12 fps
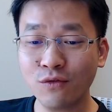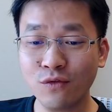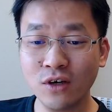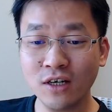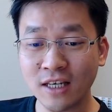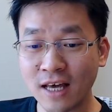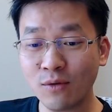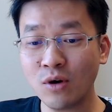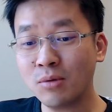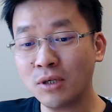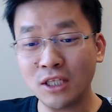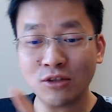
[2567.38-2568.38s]
fear that will
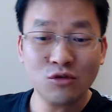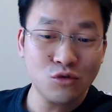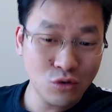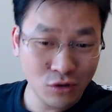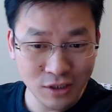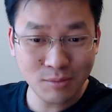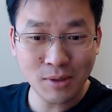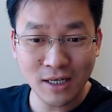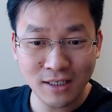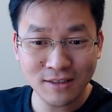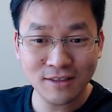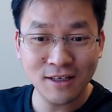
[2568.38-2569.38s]
be destroyed by
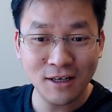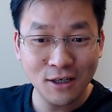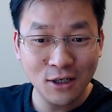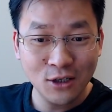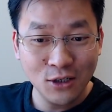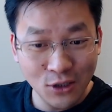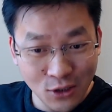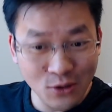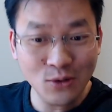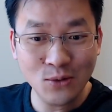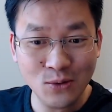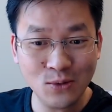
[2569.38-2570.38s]
this
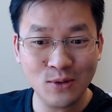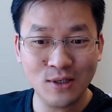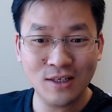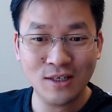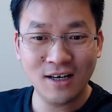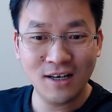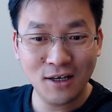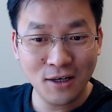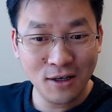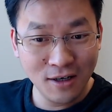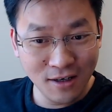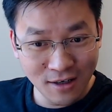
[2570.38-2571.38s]
new uh,
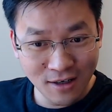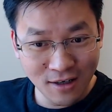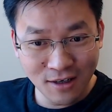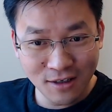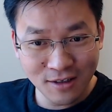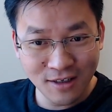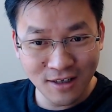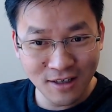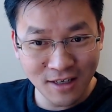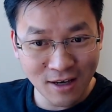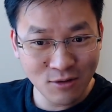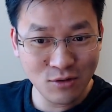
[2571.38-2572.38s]

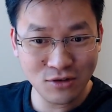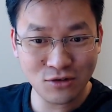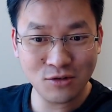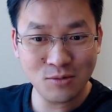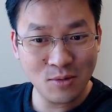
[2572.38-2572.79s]
language